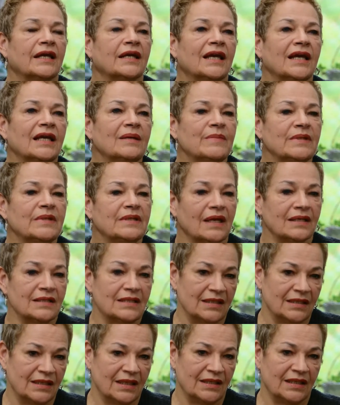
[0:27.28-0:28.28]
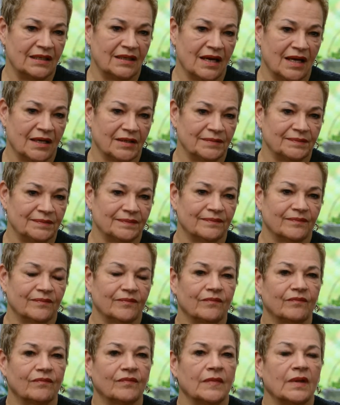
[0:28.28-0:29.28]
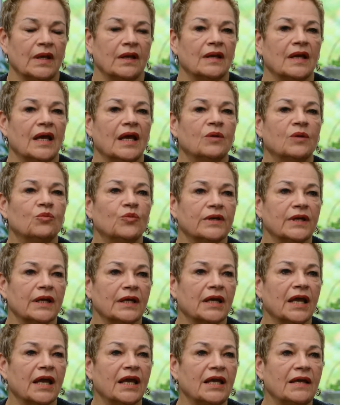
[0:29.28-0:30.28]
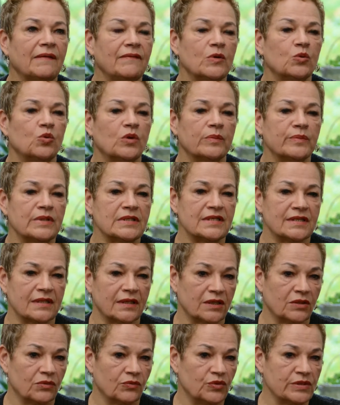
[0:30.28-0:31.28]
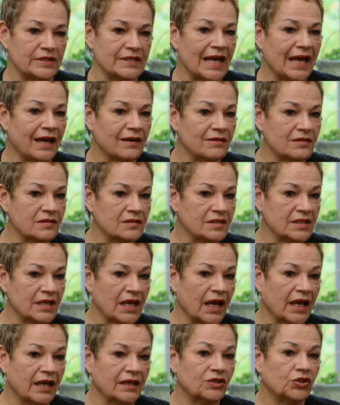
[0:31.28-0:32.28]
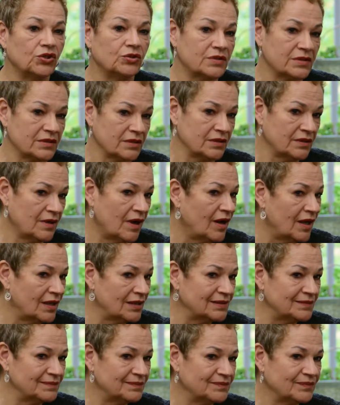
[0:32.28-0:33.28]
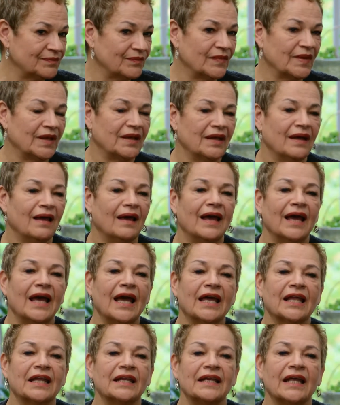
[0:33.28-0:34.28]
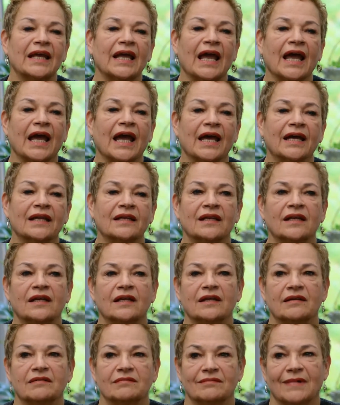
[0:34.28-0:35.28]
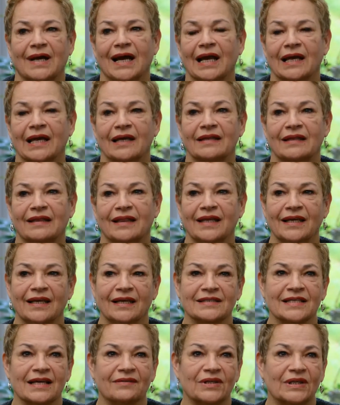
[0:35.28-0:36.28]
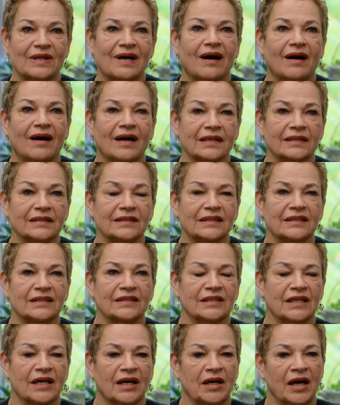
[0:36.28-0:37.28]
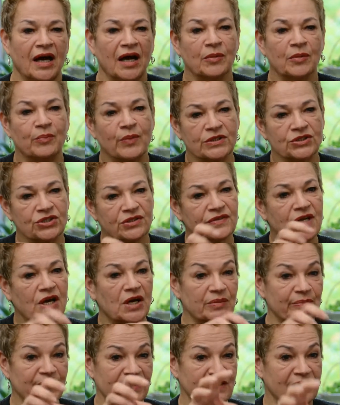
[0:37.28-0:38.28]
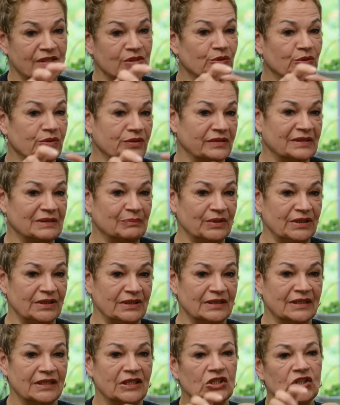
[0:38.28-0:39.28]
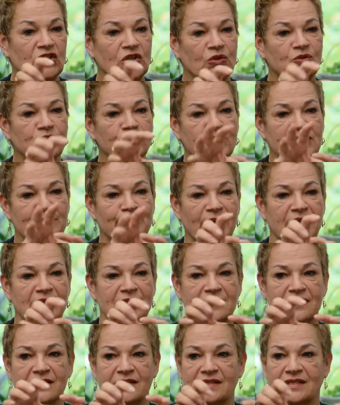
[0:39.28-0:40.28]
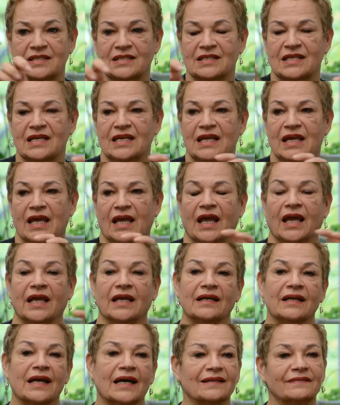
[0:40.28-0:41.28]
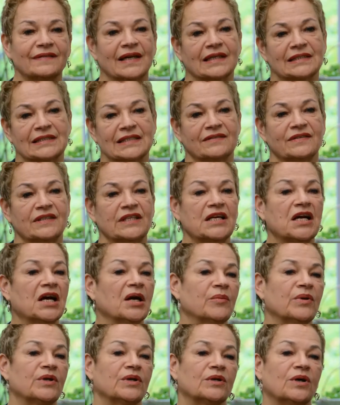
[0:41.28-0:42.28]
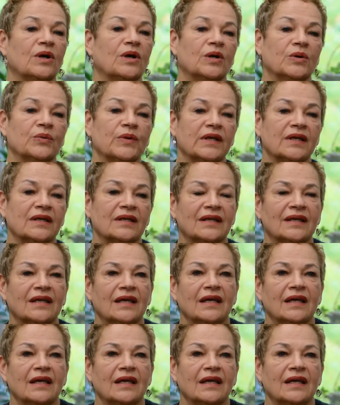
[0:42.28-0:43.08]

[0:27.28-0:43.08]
I came in 1989, and when I came, the Women's Center was housed at Houston Hall. And they had, I think as I recall it, a bunch of cubbies, so to speak, little spaces and a lot of activity coming and going.